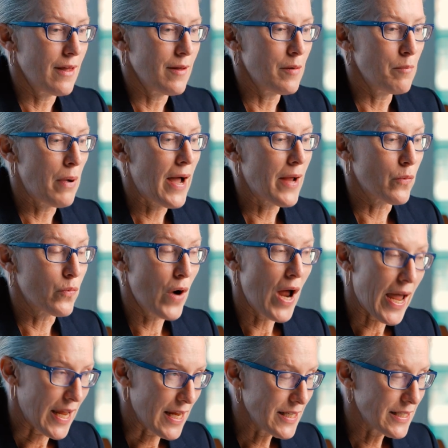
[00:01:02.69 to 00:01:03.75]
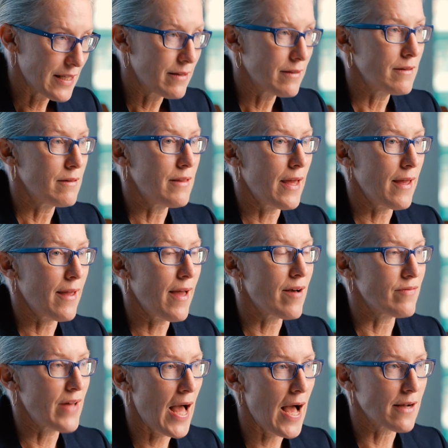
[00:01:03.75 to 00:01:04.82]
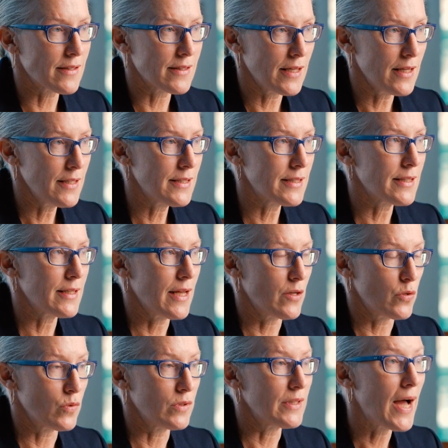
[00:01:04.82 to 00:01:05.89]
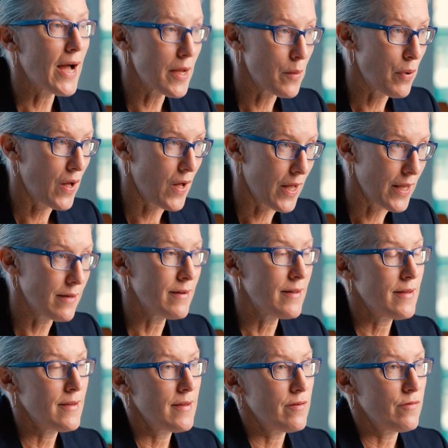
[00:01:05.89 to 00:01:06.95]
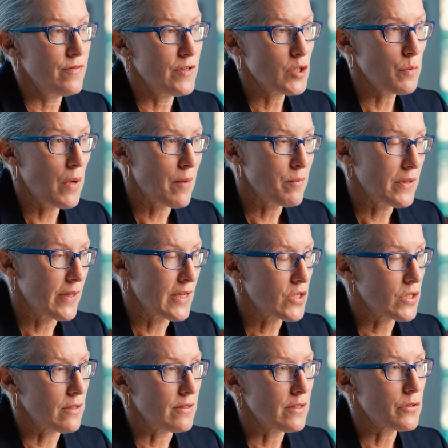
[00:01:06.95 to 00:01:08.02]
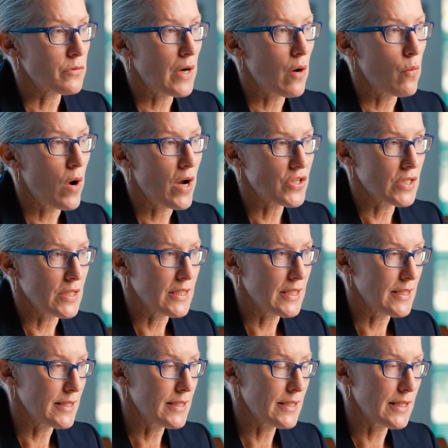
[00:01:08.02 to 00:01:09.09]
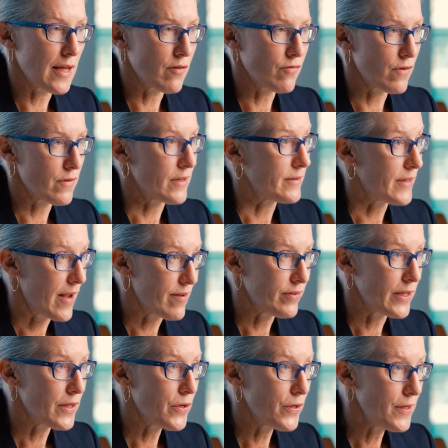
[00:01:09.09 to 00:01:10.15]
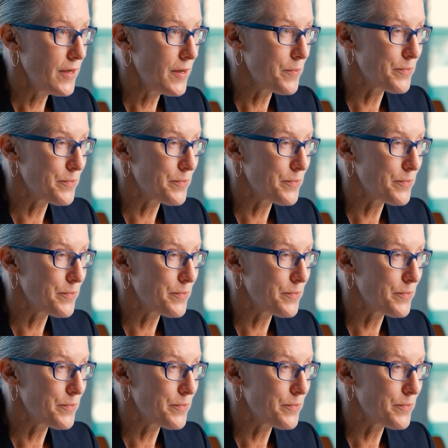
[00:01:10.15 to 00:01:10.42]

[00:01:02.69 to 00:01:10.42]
by right, they have access and rely upon fish populations throughout Washington state for their livelihood.